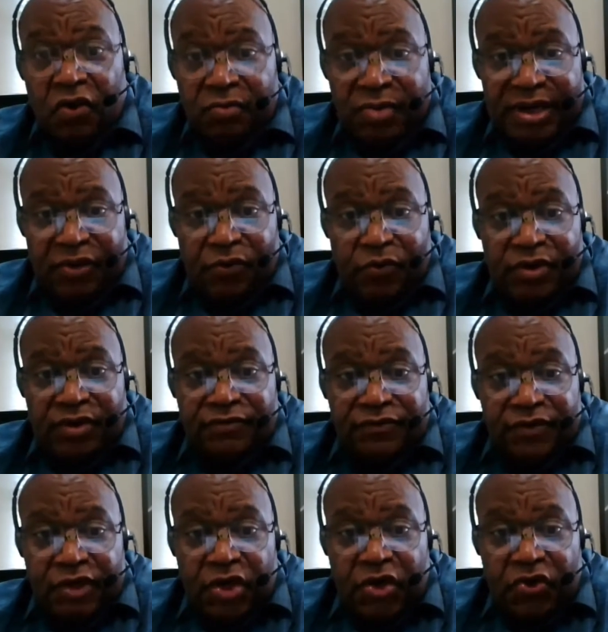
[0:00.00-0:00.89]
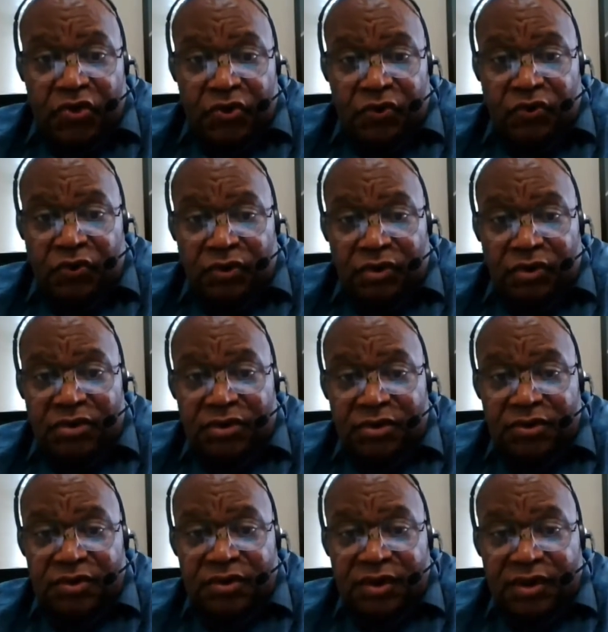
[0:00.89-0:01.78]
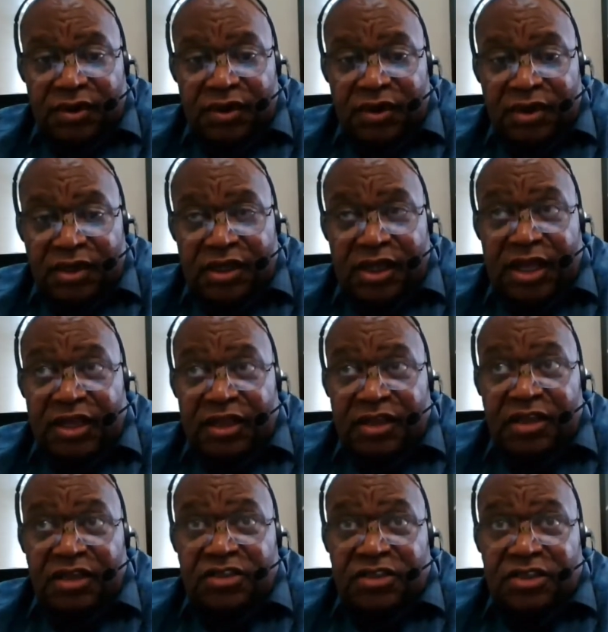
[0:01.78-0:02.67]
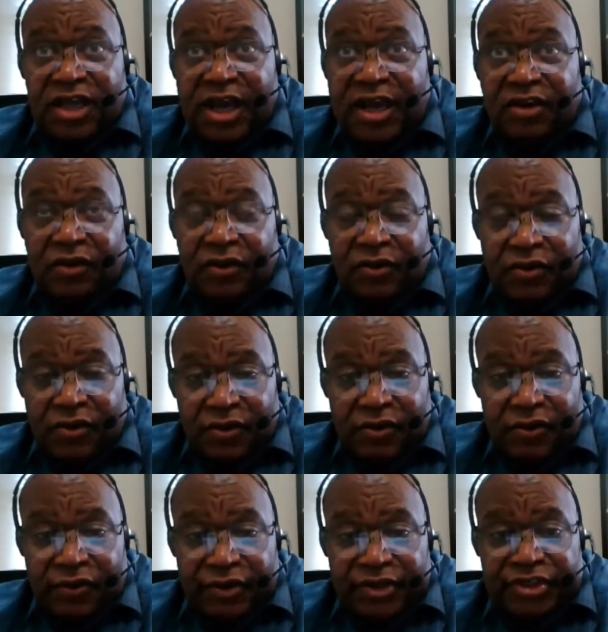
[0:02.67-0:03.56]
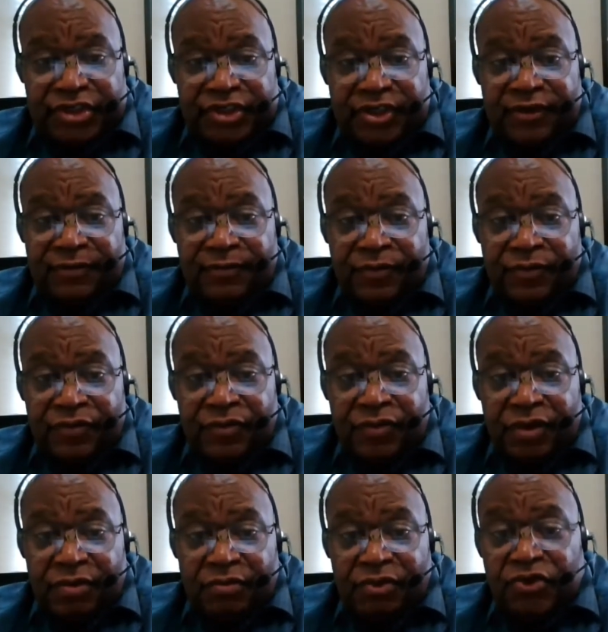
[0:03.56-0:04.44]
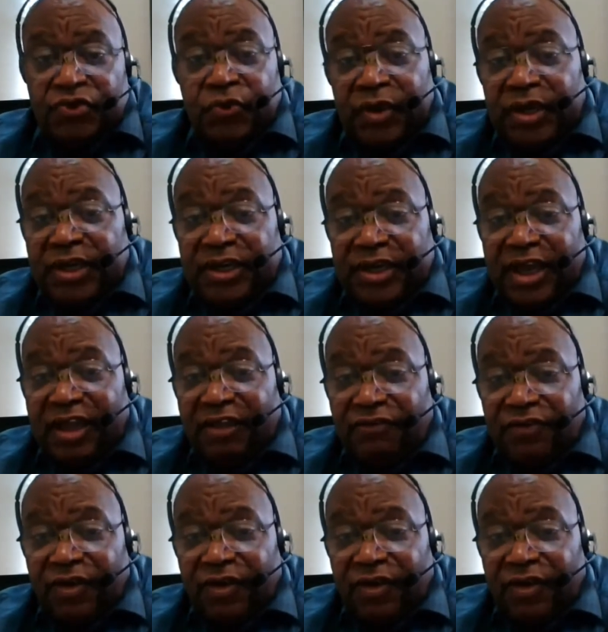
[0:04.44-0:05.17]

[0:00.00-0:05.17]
Nobody would have known that this had occurred between